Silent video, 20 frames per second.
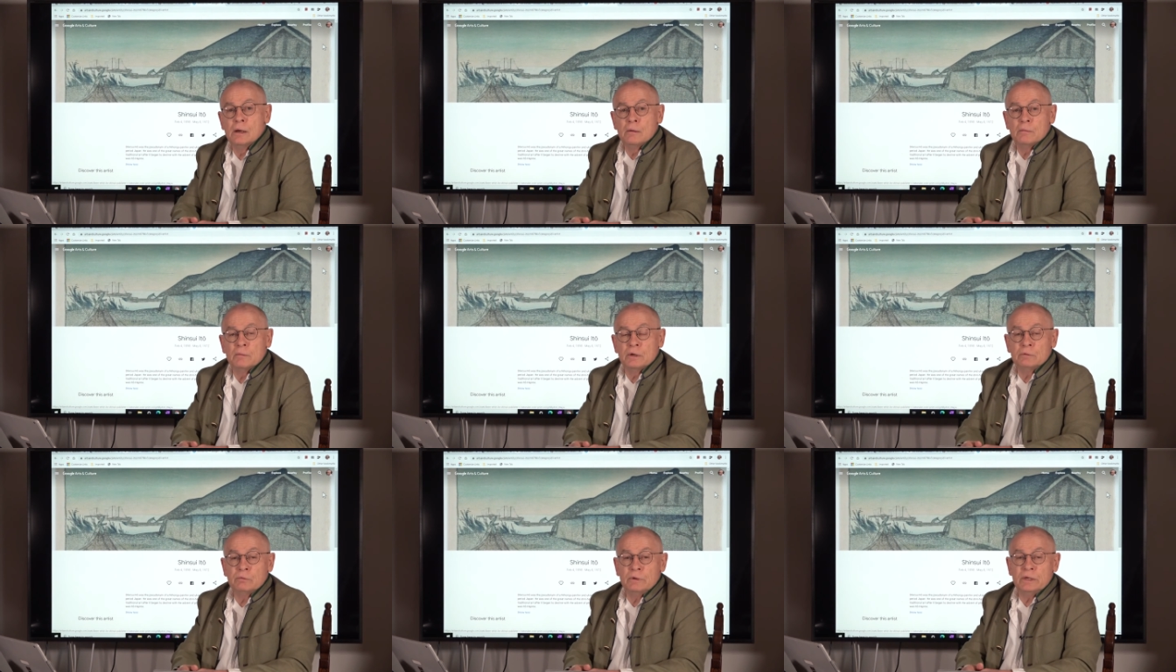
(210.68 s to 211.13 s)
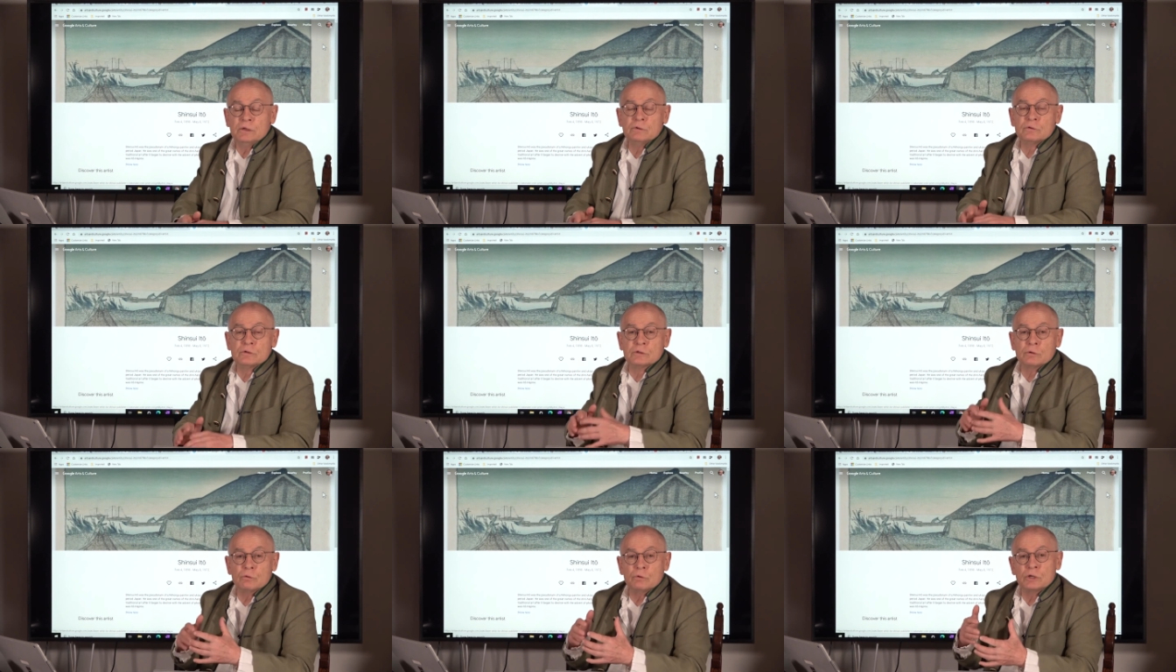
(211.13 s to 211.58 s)
But when you
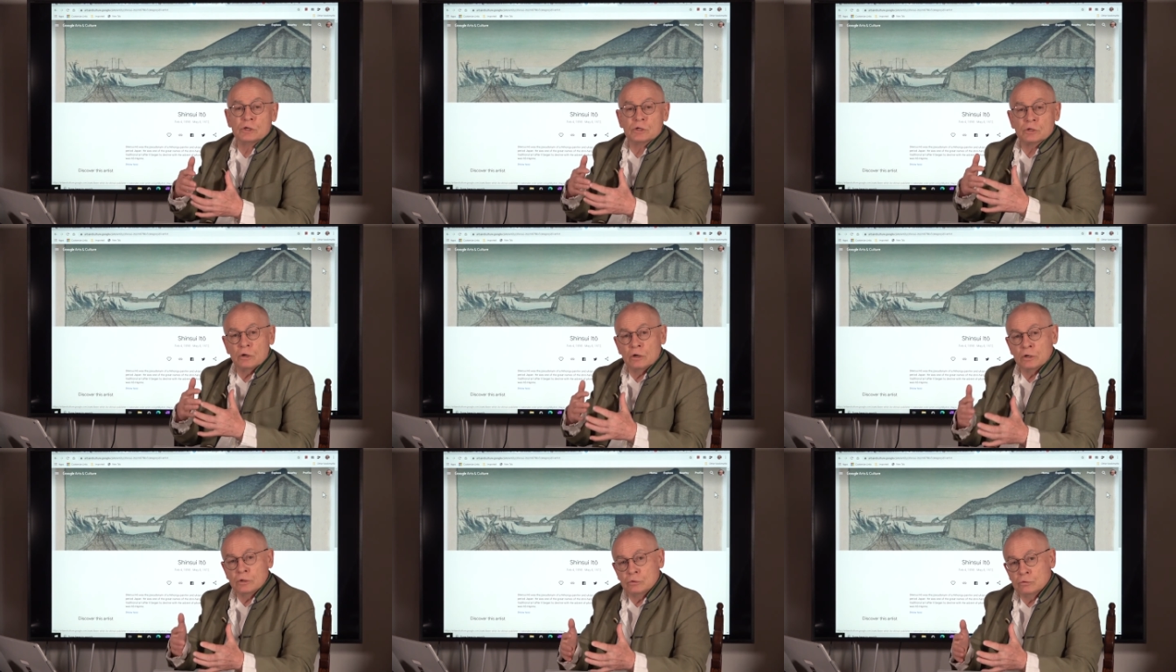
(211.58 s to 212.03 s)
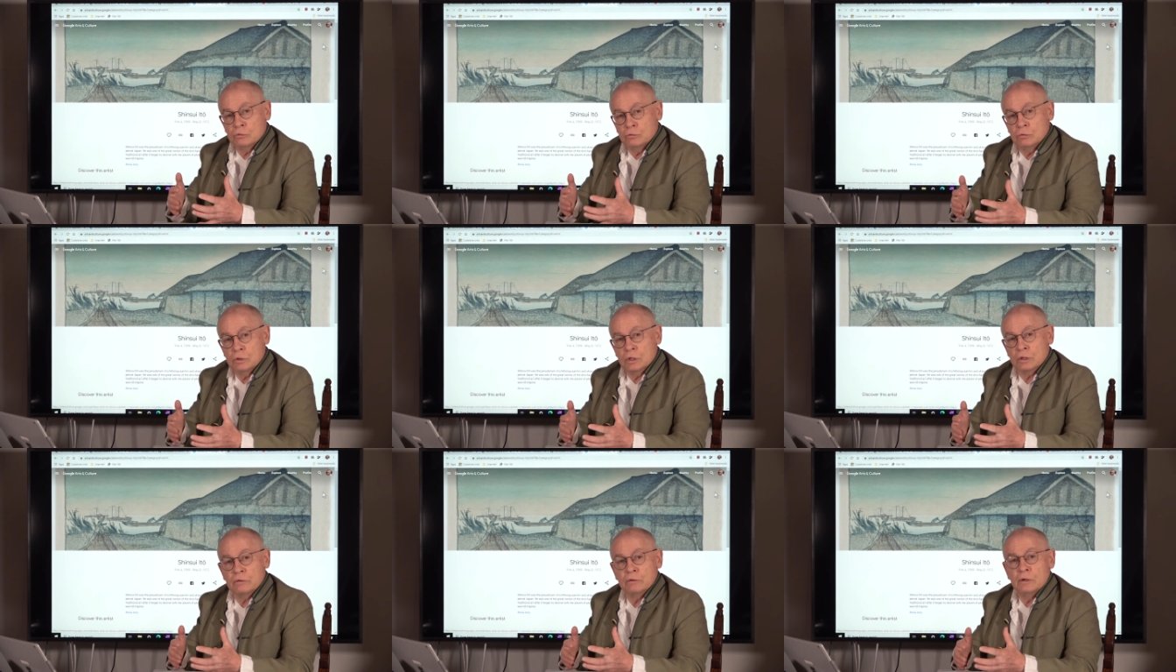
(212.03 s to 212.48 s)
search on
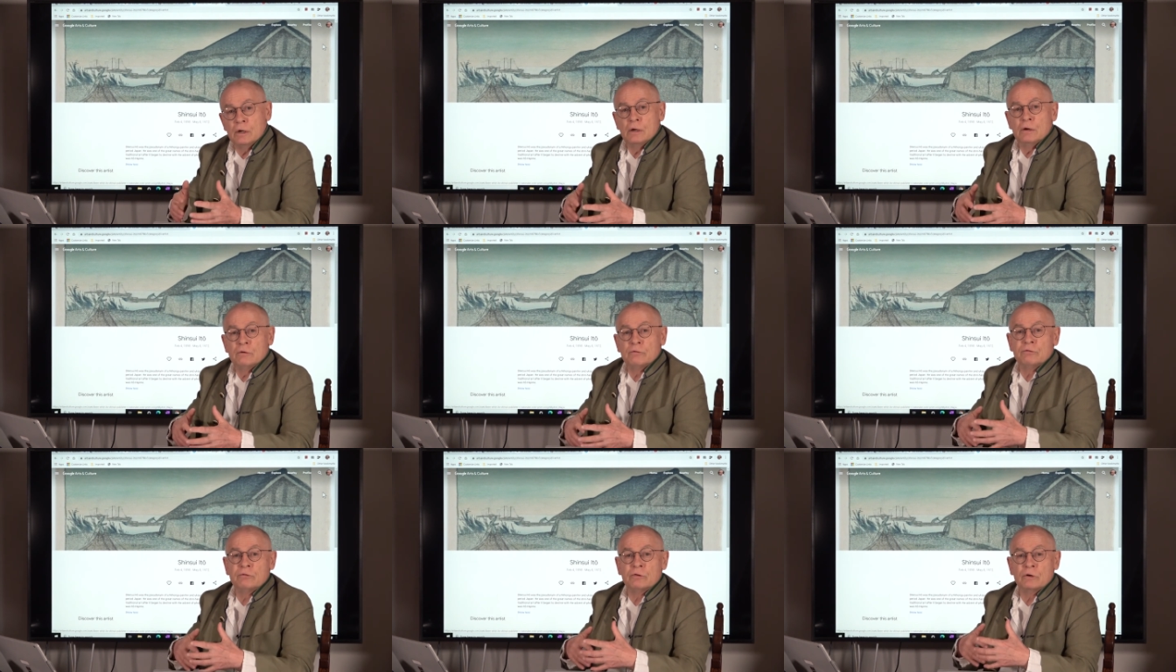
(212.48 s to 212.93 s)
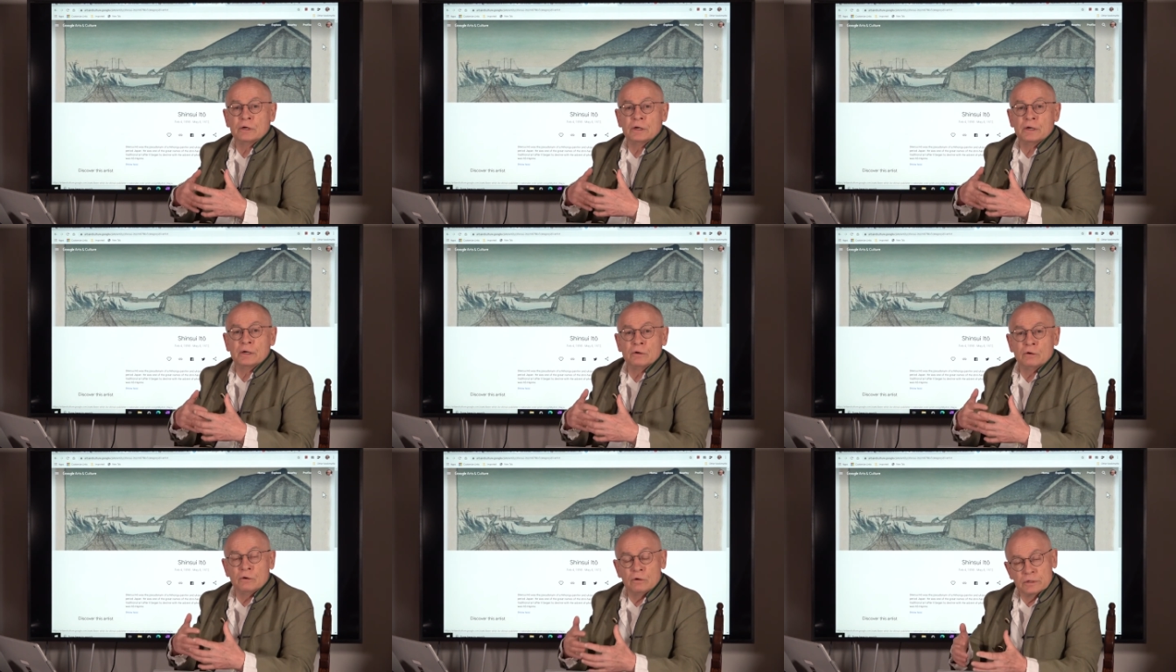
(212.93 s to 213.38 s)
Google for
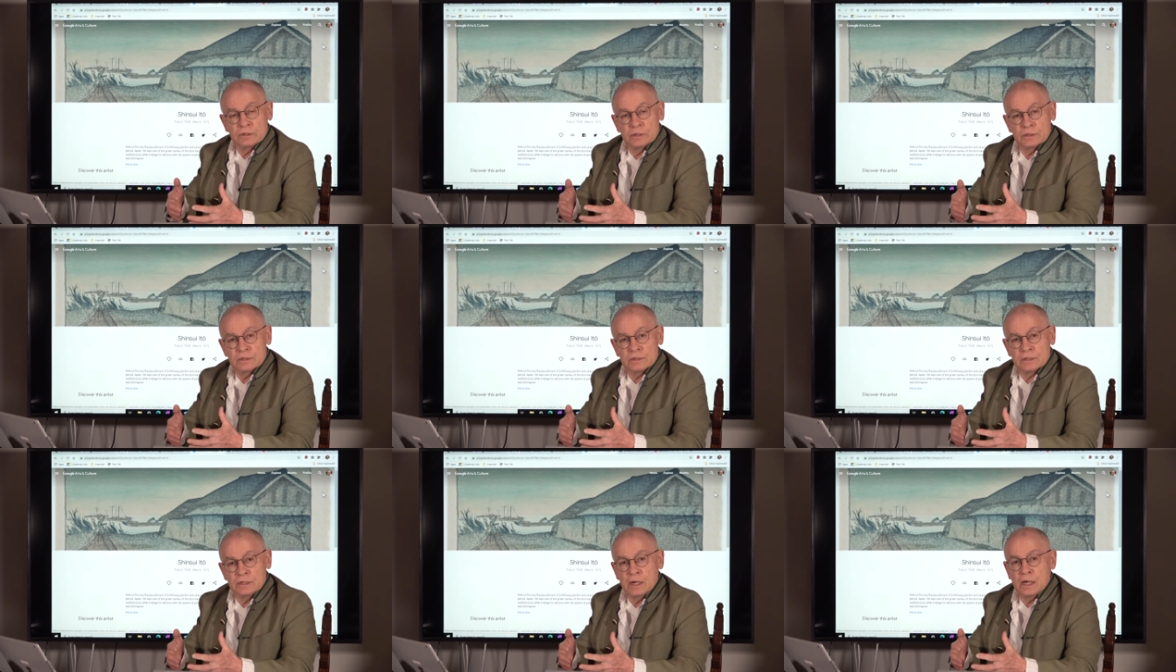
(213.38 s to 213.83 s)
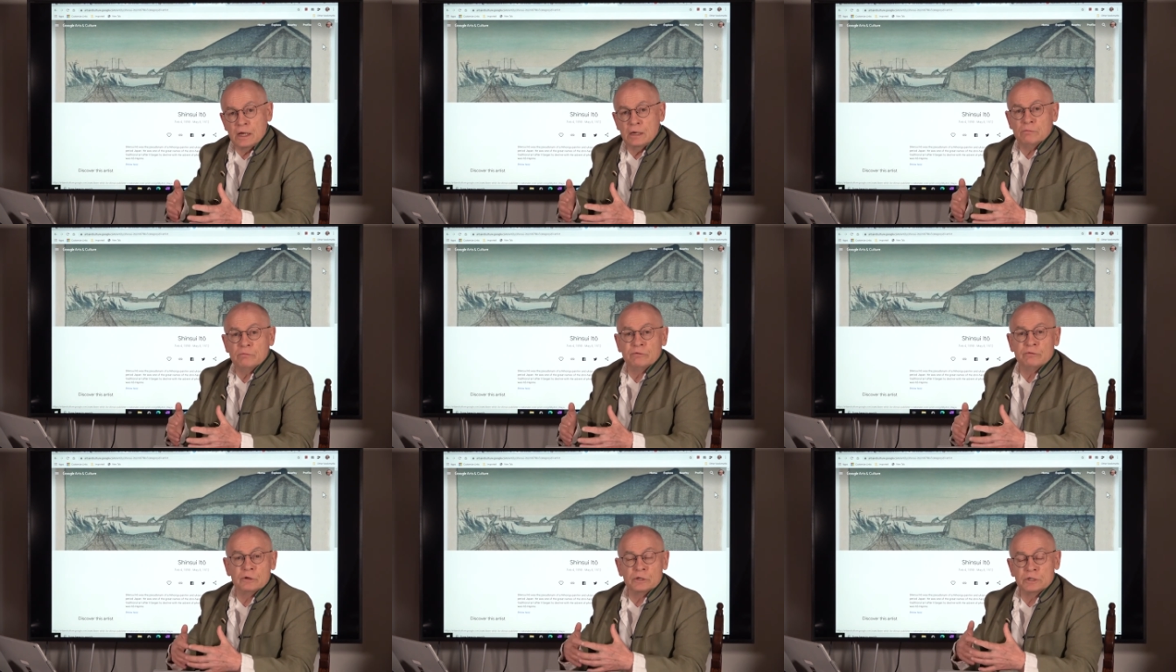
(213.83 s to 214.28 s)
an artist
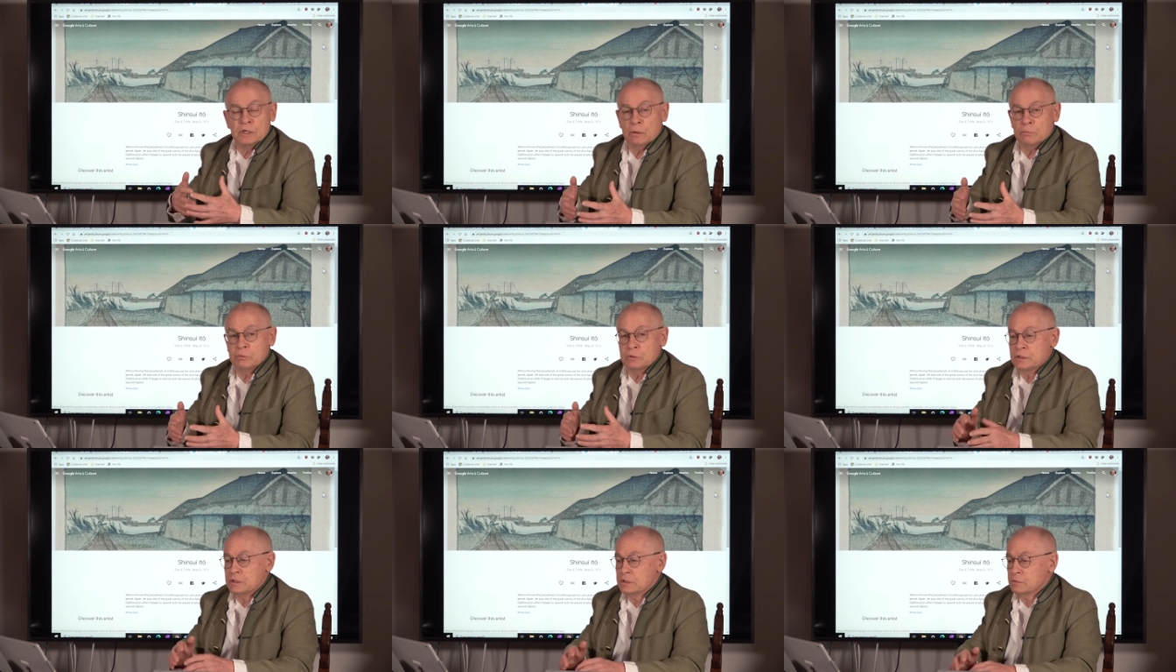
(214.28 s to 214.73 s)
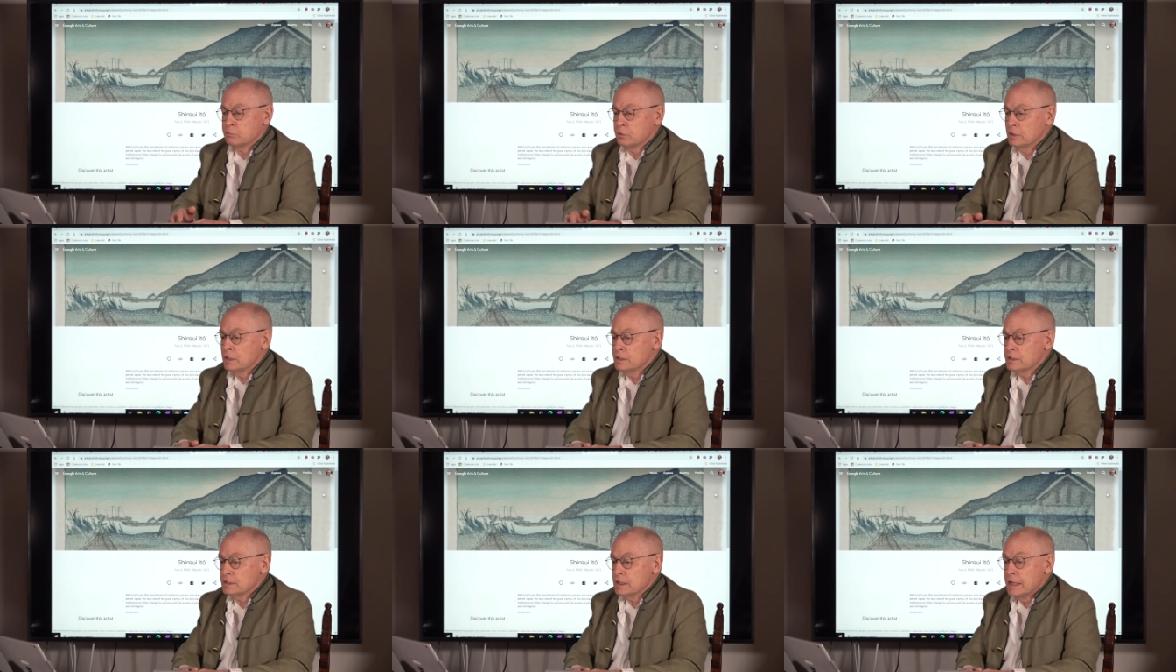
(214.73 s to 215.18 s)
name for Japanese
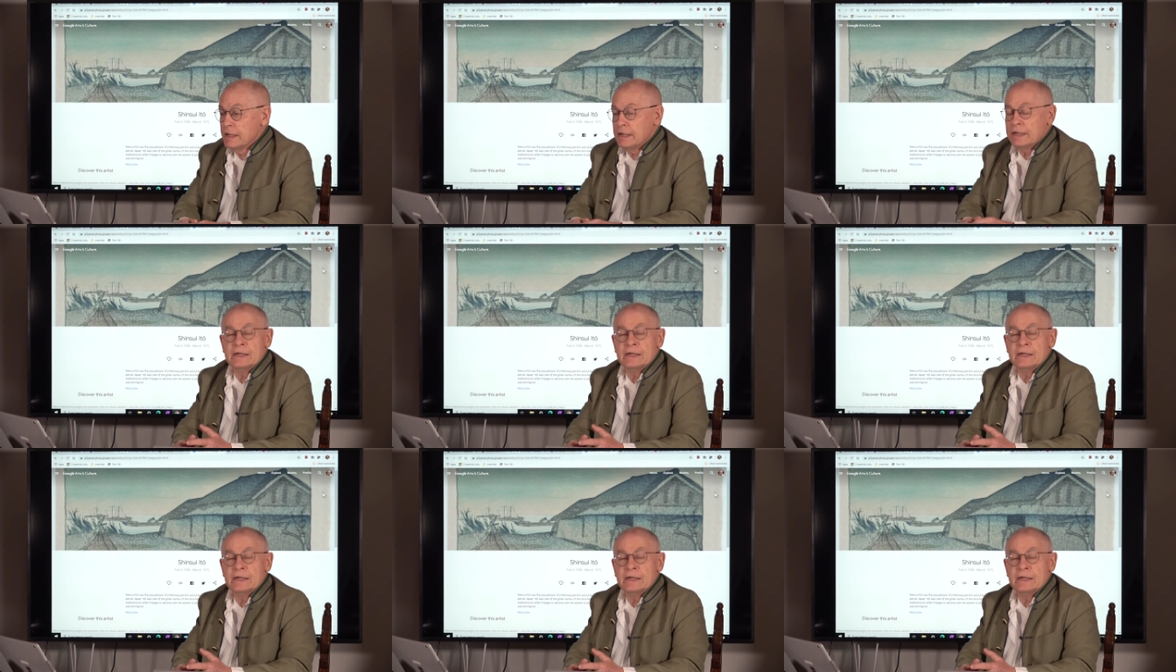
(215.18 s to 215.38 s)
prints,